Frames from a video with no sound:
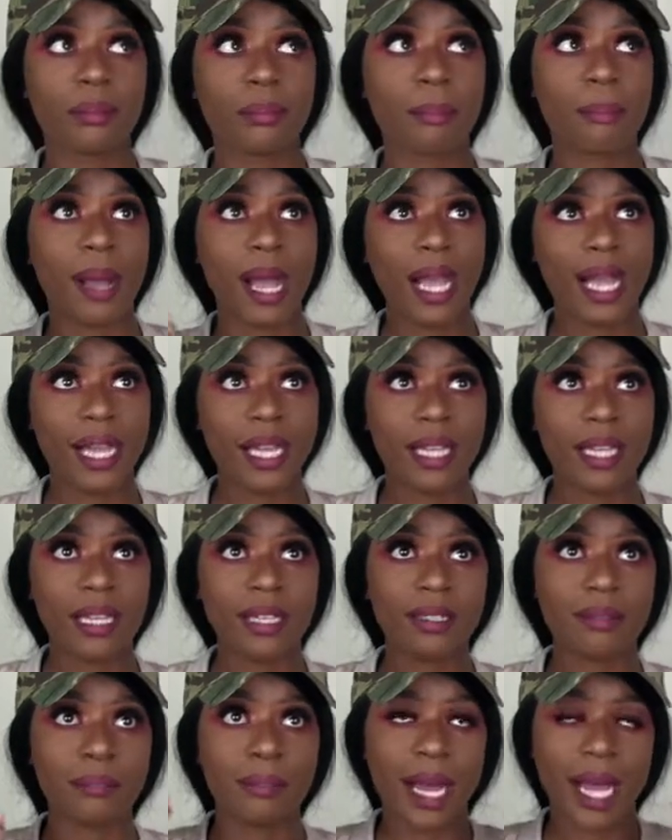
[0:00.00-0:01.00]

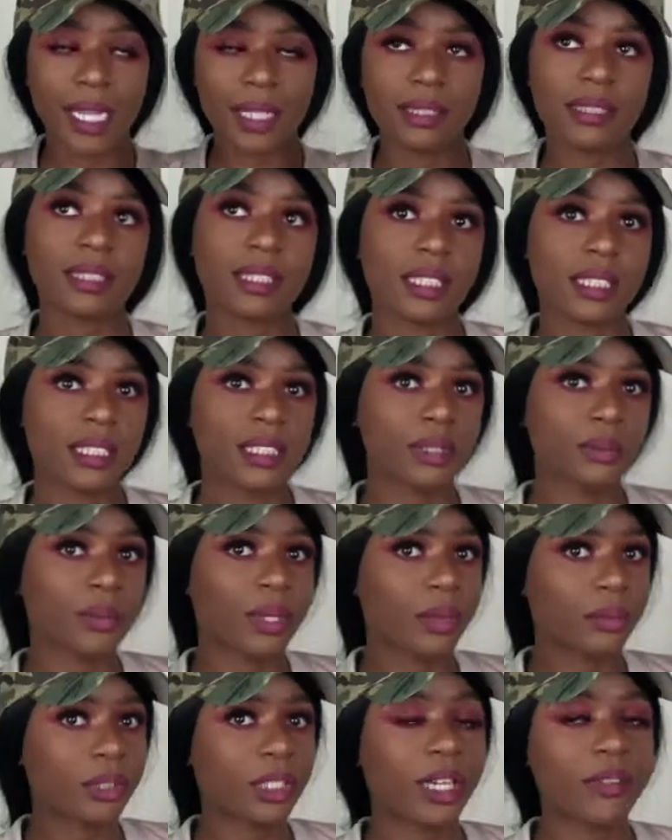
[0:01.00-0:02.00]
My mindset is
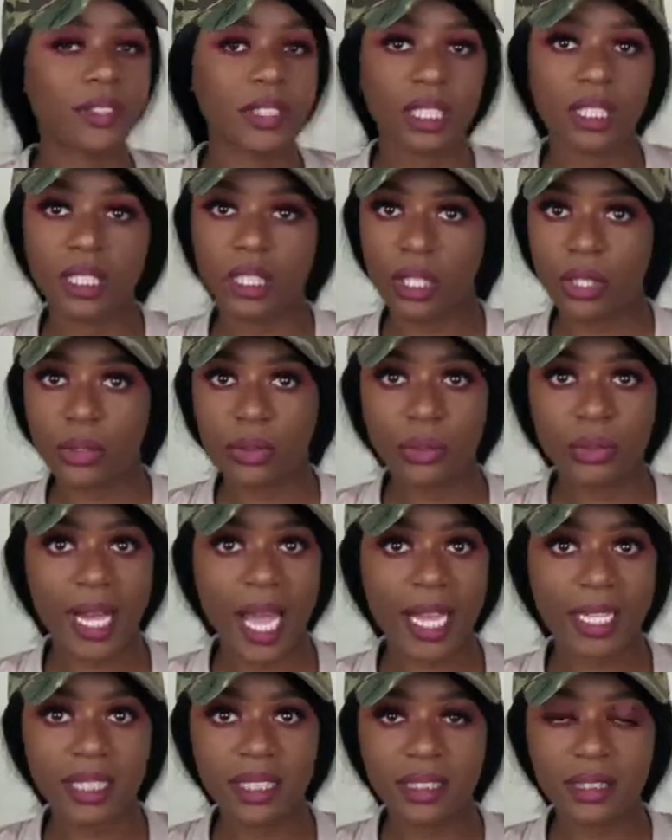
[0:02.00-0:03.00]
when I'm traveling alone,
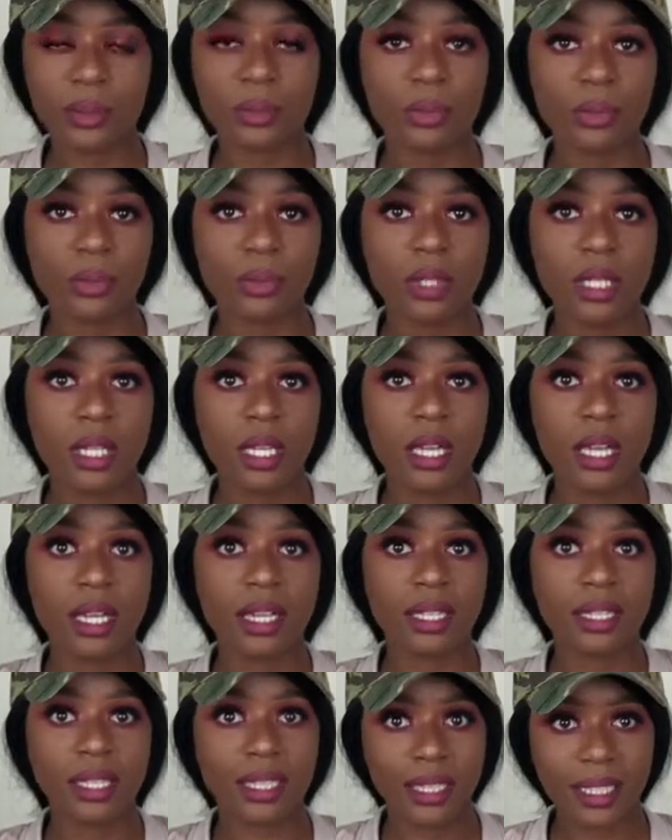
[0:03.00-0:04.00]
I need to
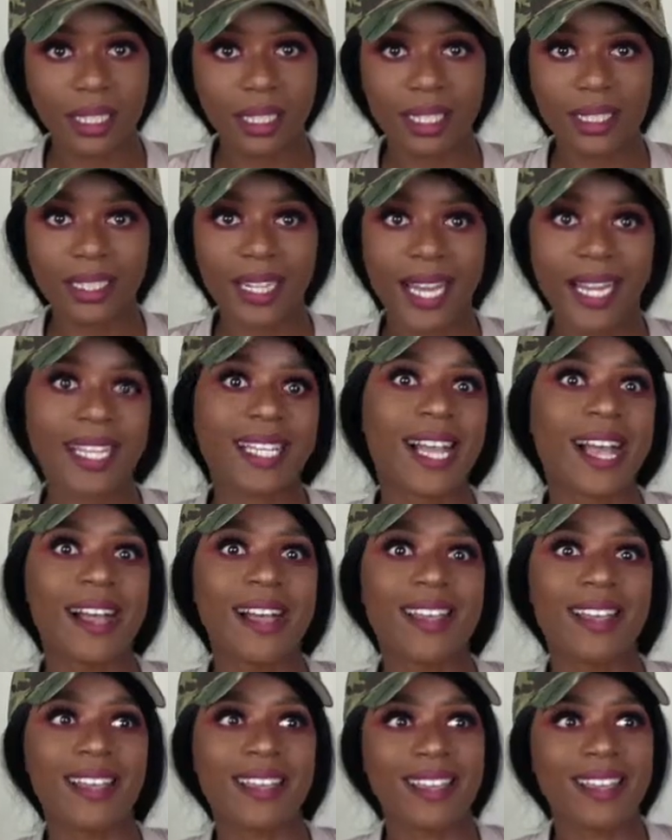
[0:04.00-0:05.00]
look like
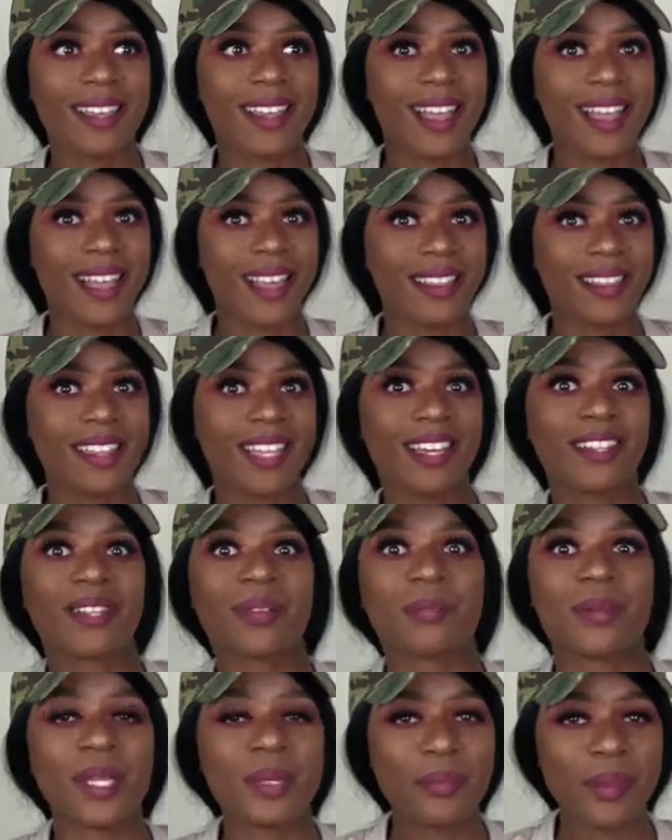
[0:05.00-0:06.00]
the
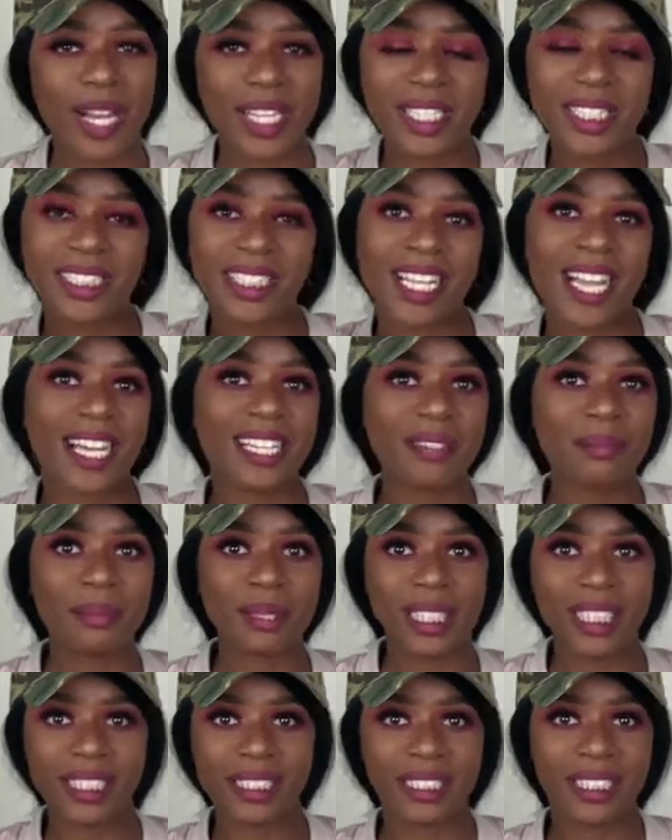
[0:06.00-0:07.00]
other people. I need to kind of
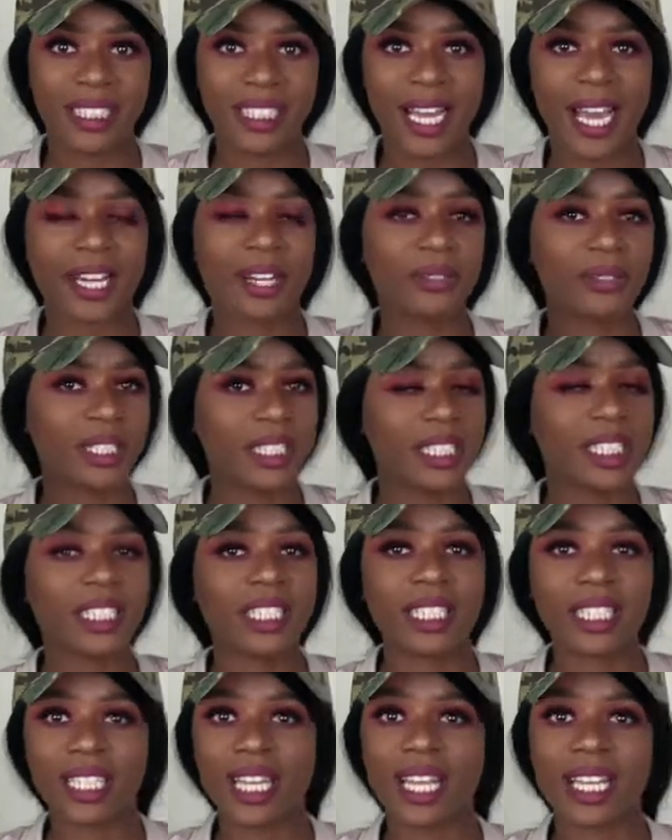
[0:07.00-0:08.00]
blend in. I don't need to
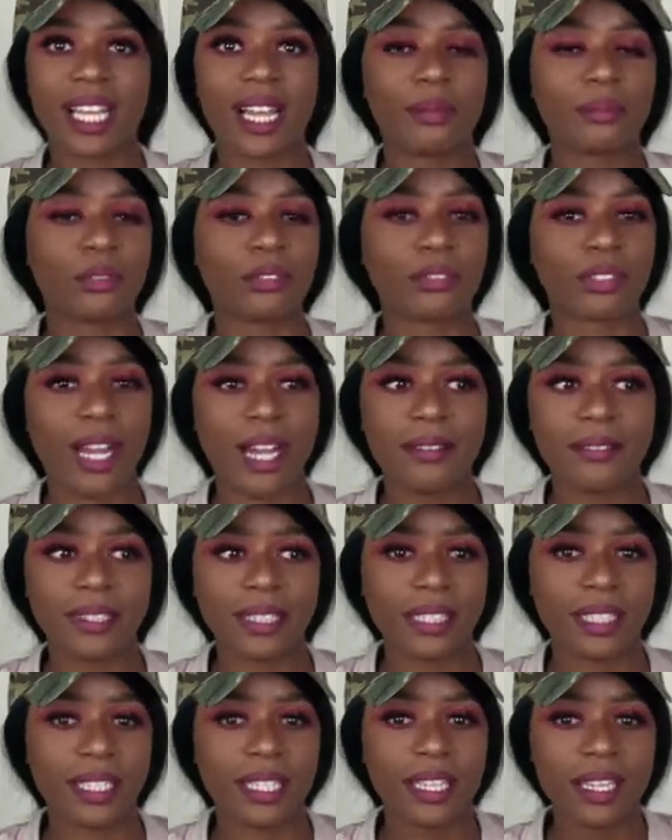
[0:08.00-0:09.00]
look like I'm
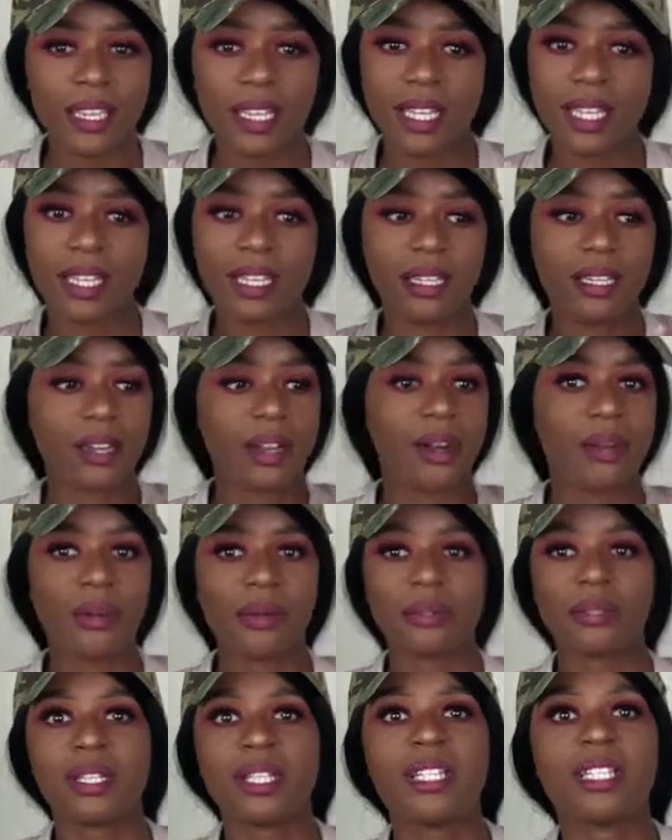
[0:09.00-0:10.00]
traveling and,
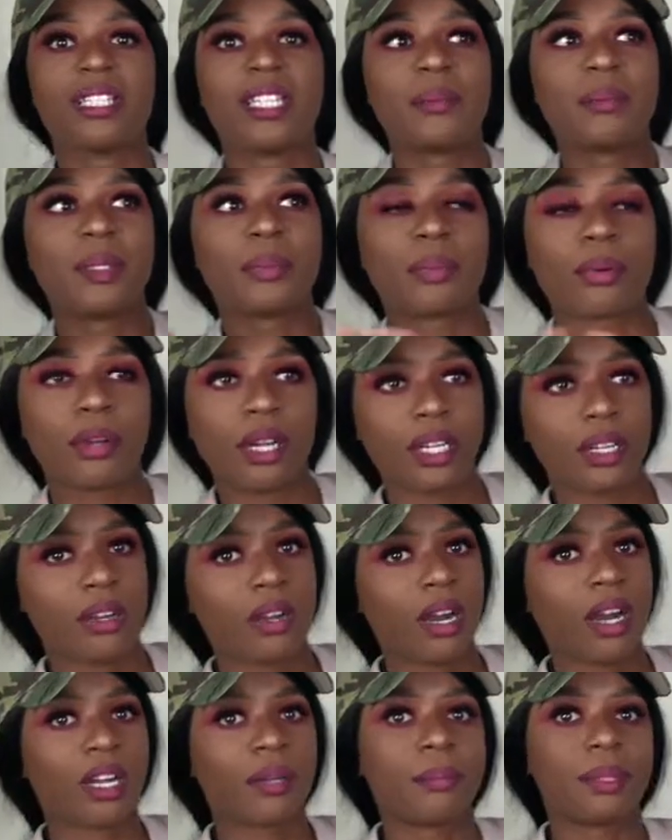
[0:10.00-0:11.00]
oh, let me prey
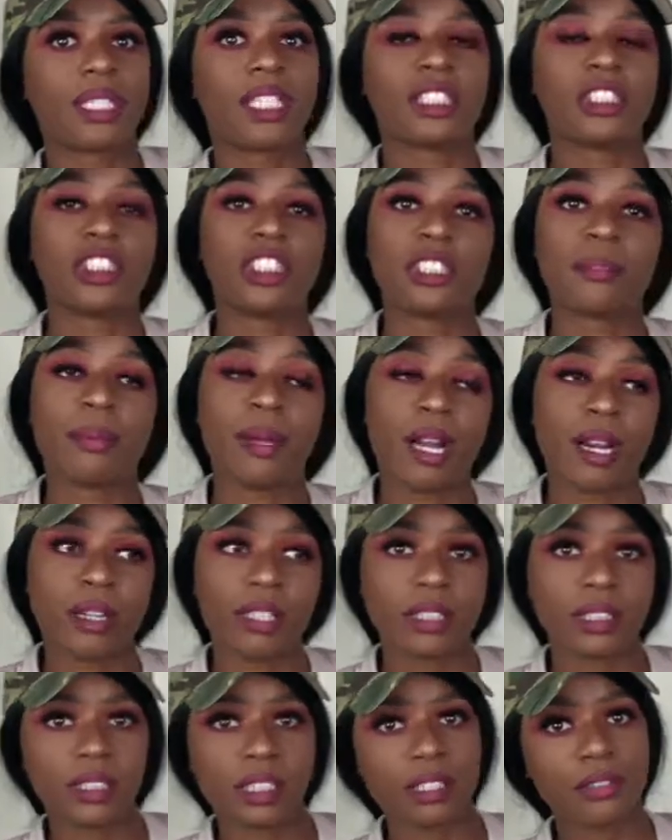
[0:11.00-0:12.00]
on her because she's by
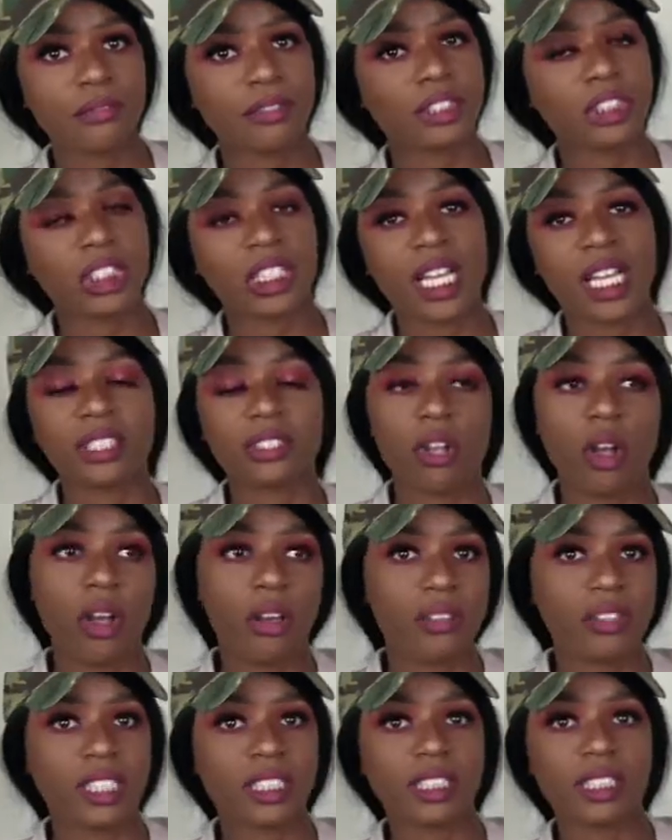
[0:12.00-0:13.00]
herself and she has
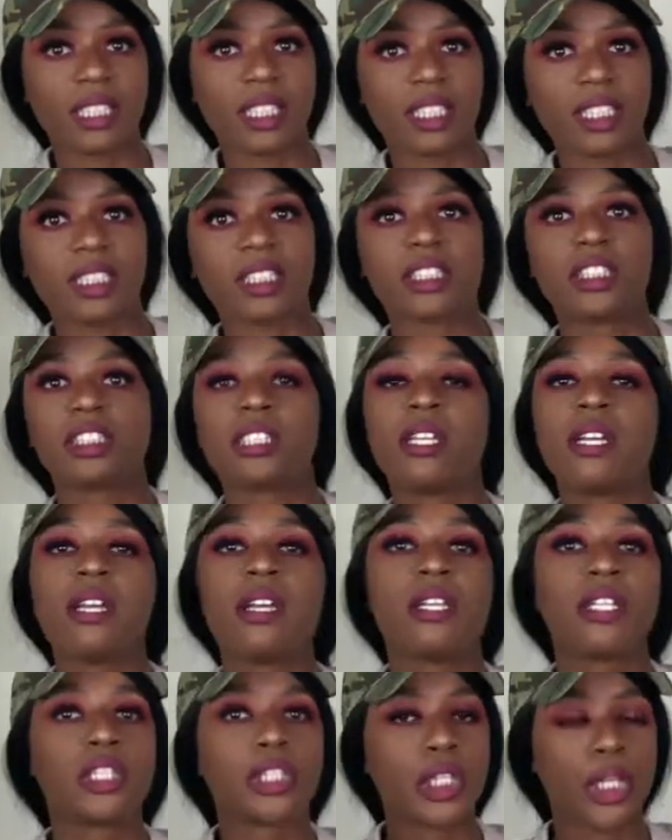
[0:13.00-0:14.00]
all this luggage.
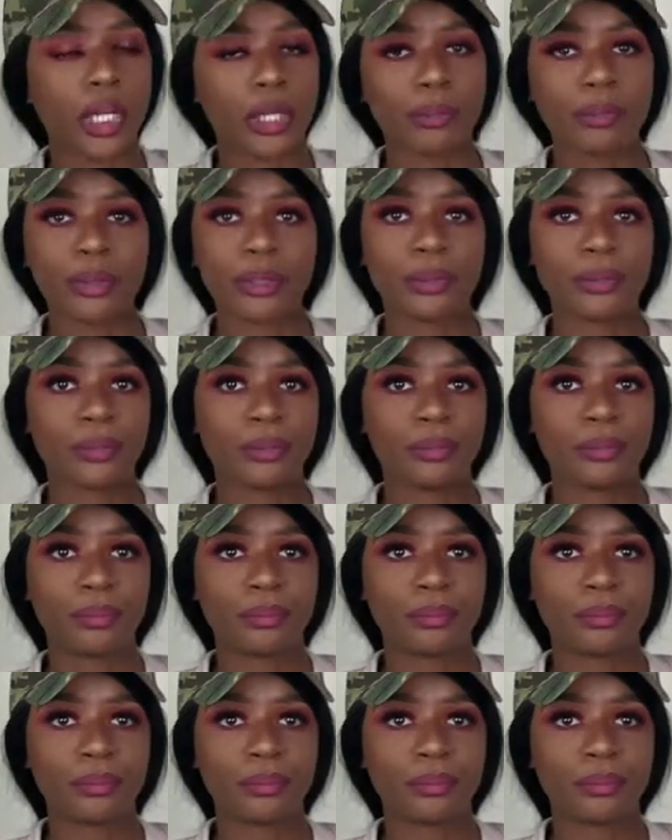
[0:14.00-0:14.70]
No, boo.